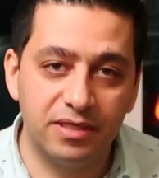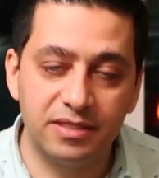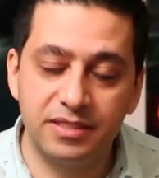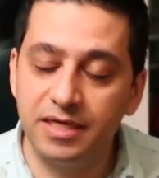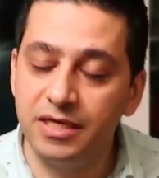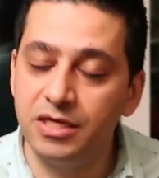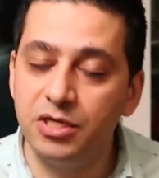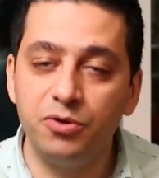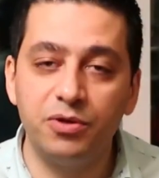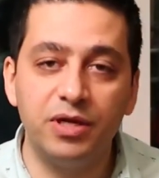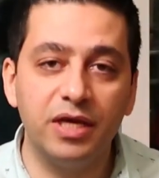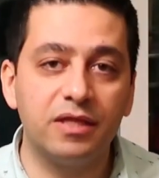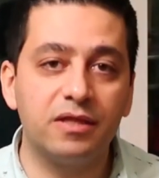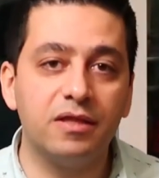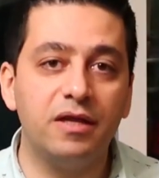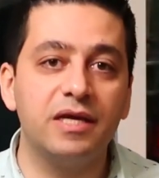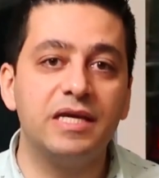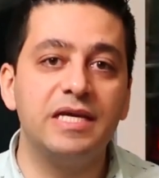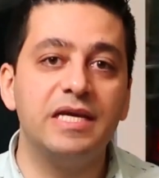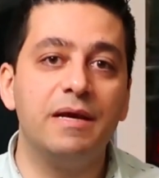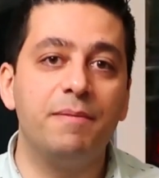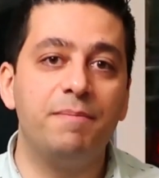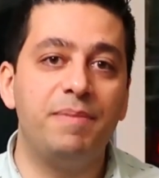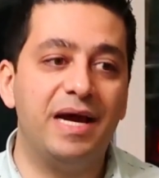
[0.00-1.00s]
Let's say you get
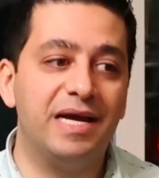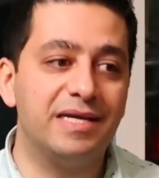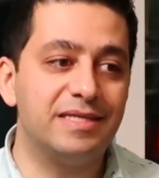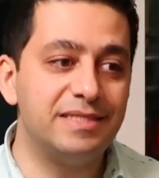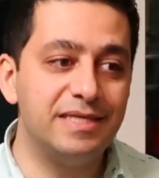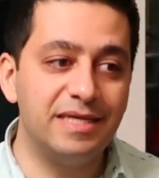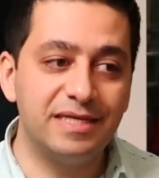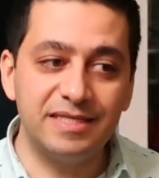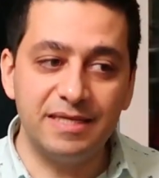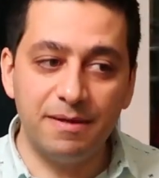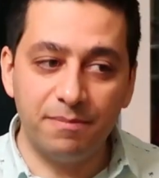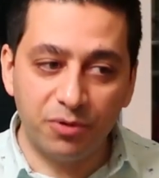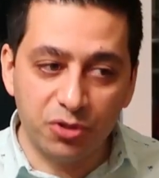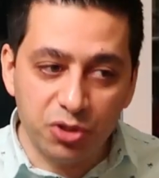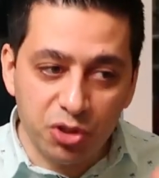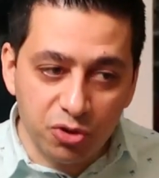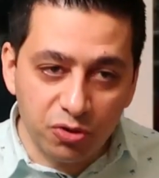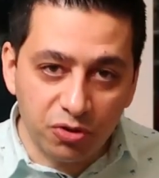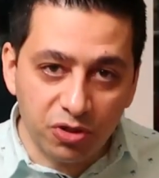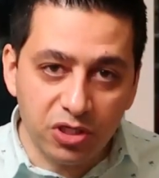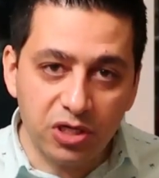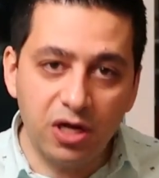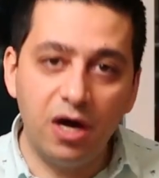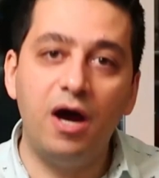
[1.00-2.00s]
lucky and pass the exam, but
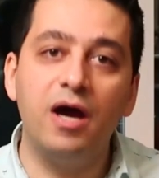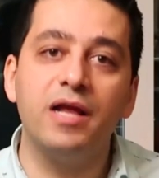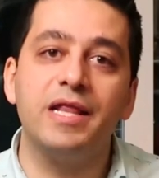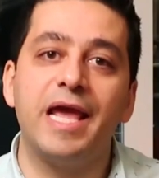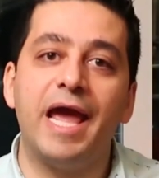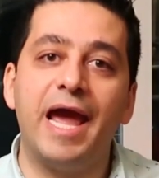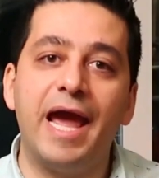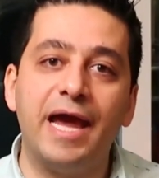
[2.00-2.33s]
you're not